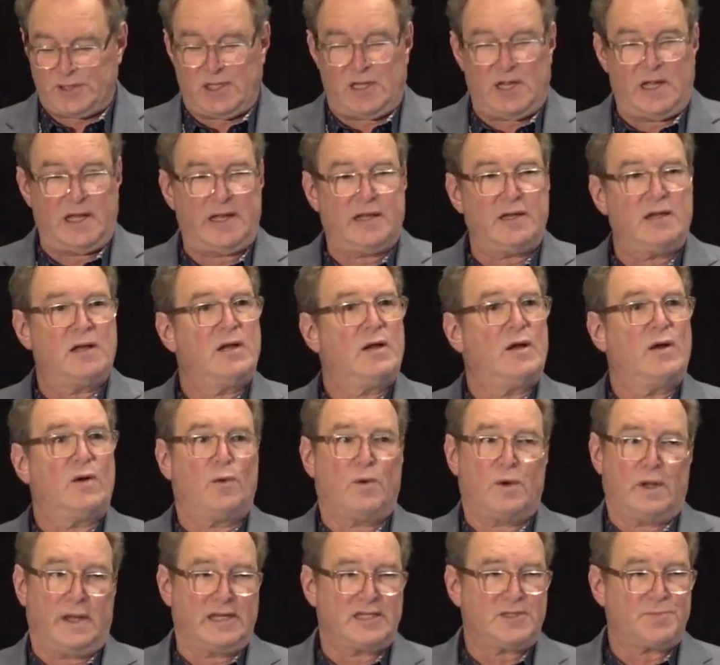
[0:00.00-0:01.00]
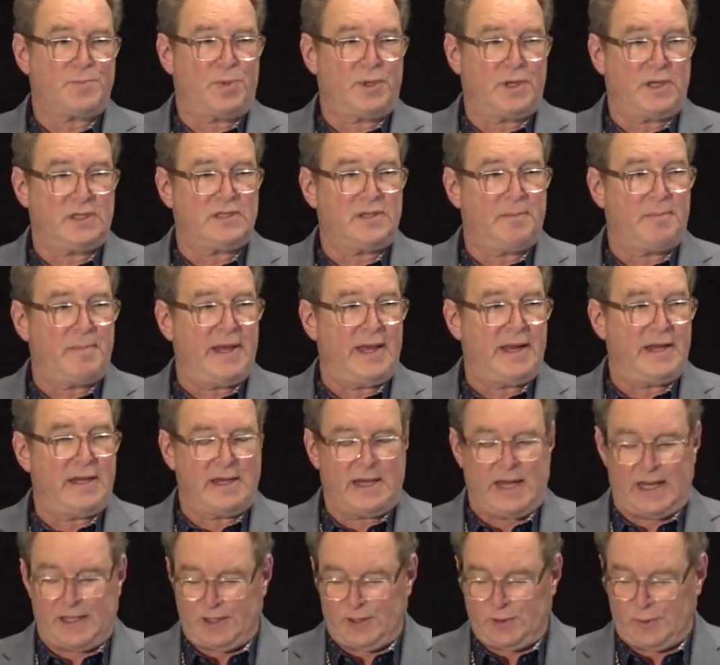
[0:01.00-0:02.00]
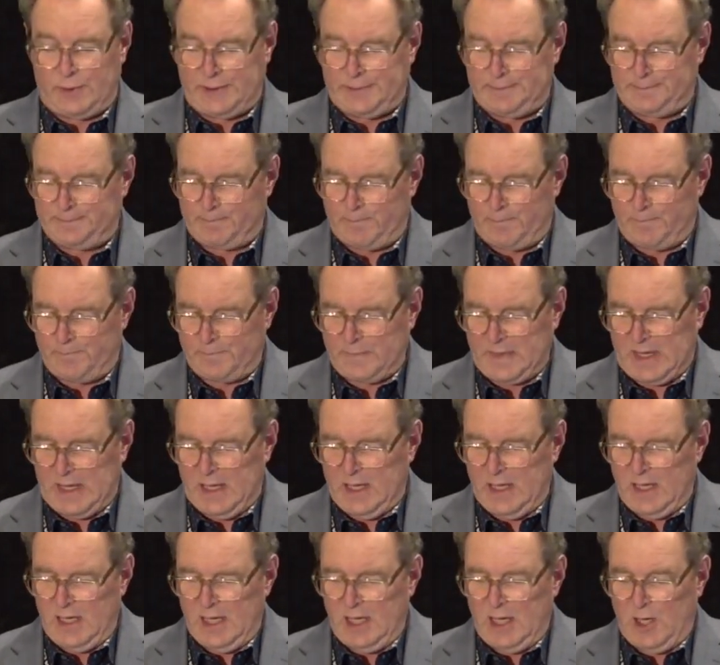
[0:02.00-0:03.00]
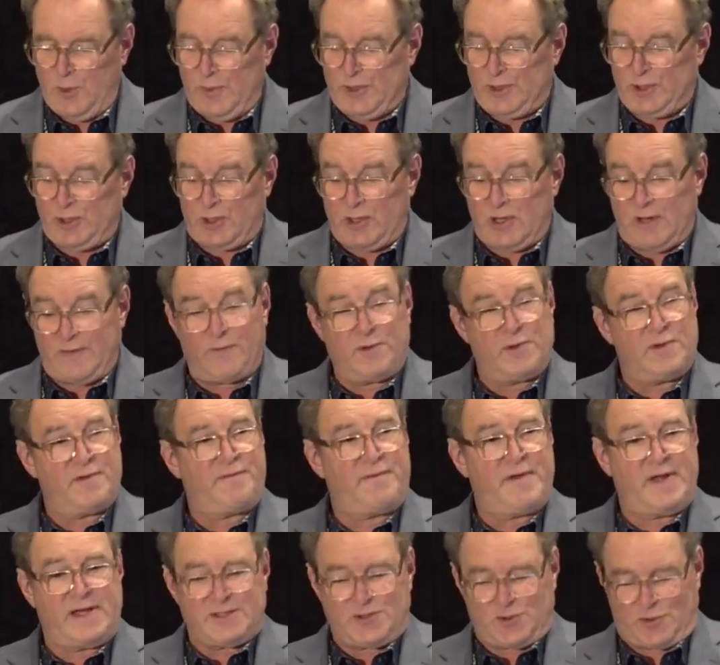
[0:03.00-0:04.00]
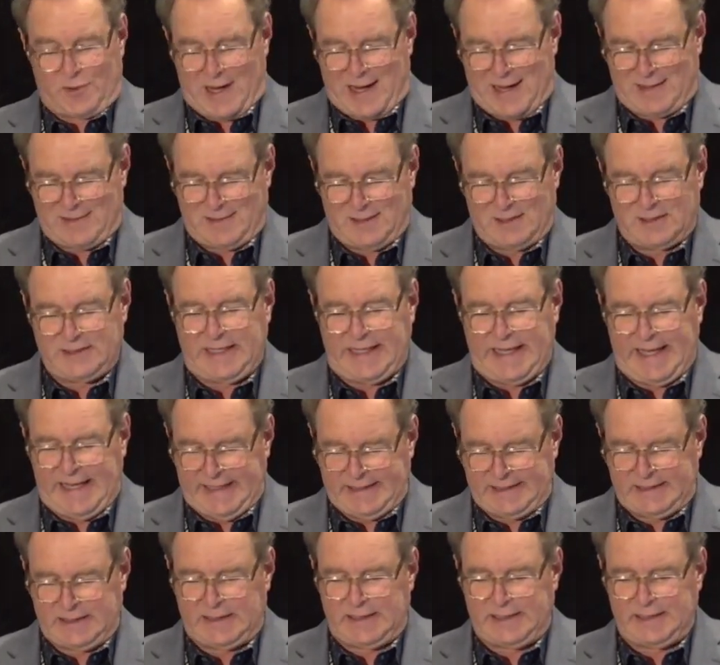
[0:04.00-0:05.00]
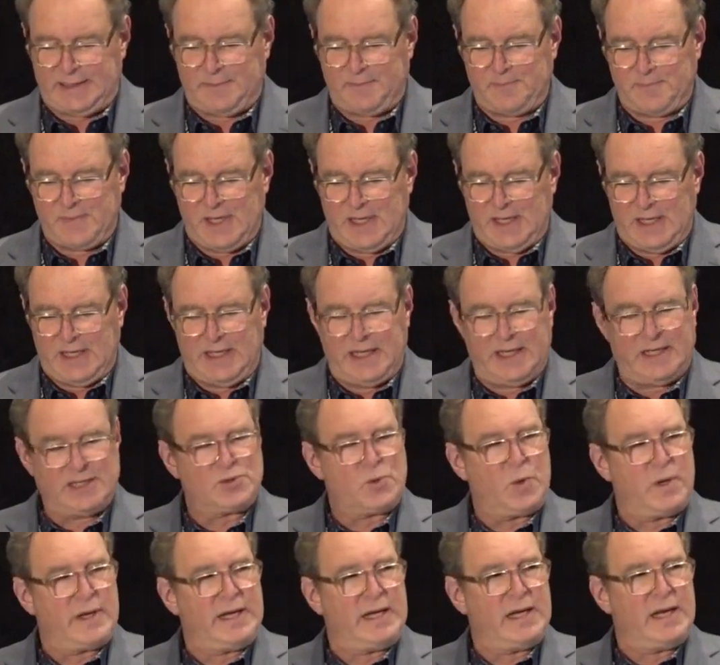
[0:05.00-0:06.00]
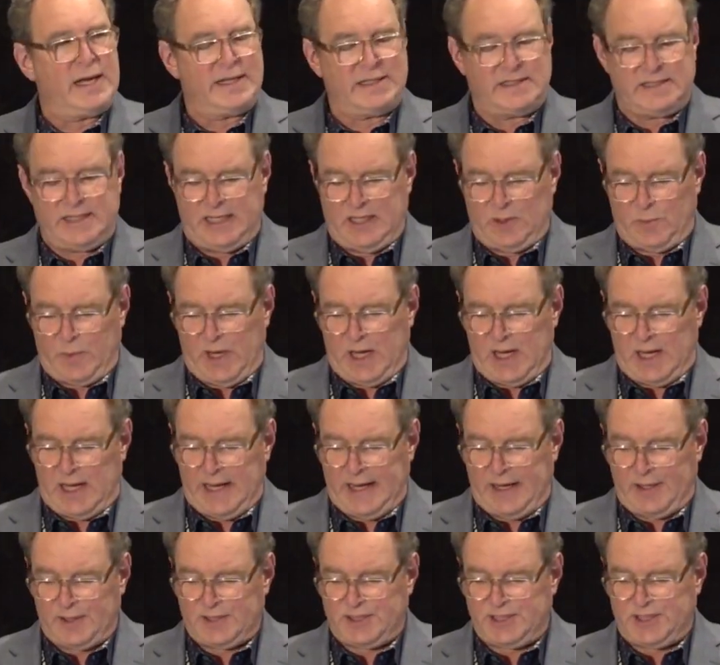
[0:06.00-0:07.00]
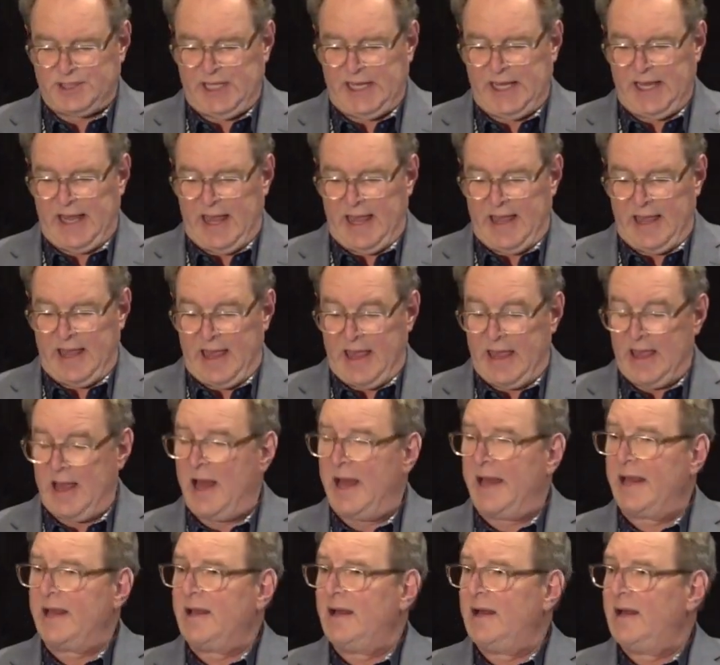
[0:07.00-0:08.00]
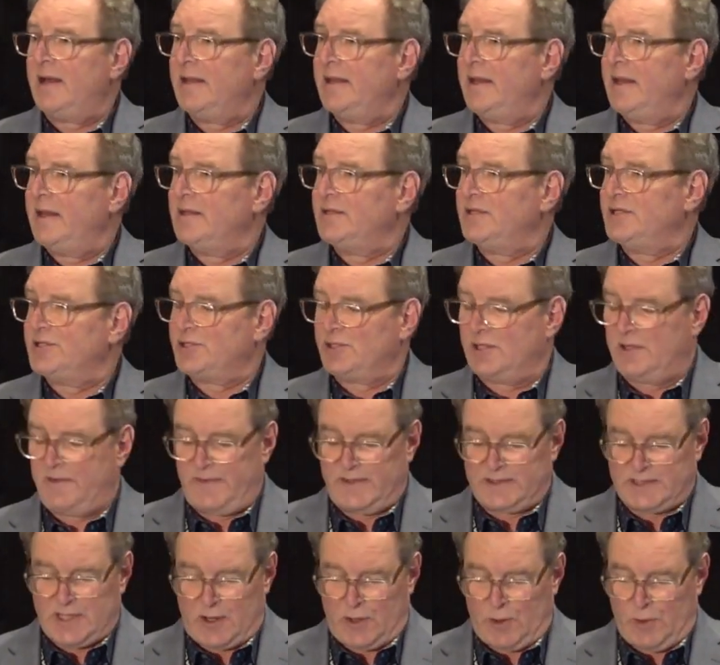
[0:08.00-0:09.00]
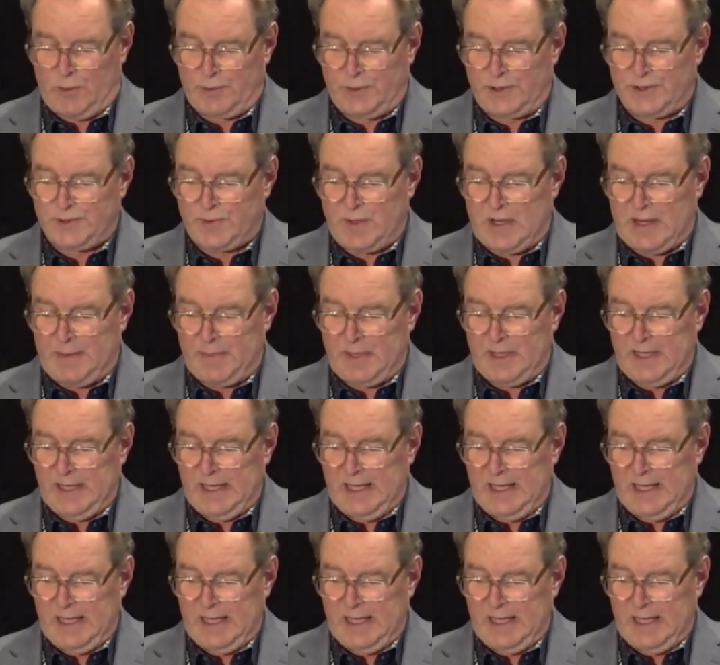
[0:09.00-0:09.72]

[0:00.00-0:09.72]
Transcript: line or let's put it to bed and not do it. We took off on the fast track to get it done. In 2019, we hired CAA Icon to serve as our owner's rep.